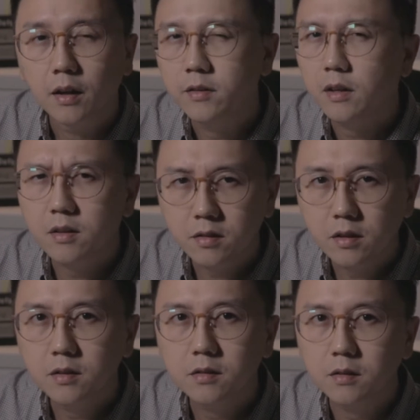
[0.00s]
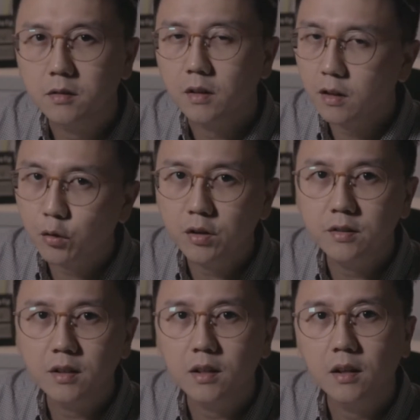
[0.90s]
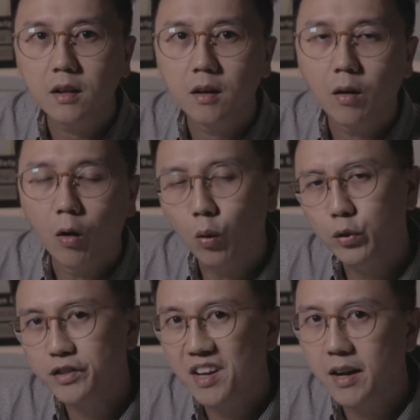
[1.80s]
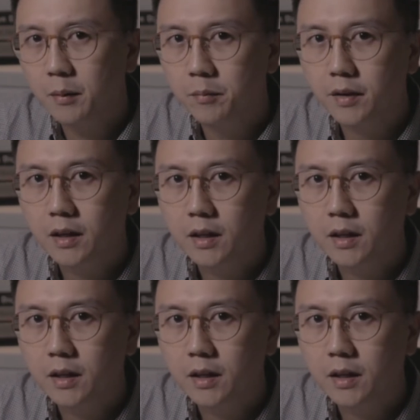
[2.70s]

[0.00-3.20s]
Its incidence is increasing all the time.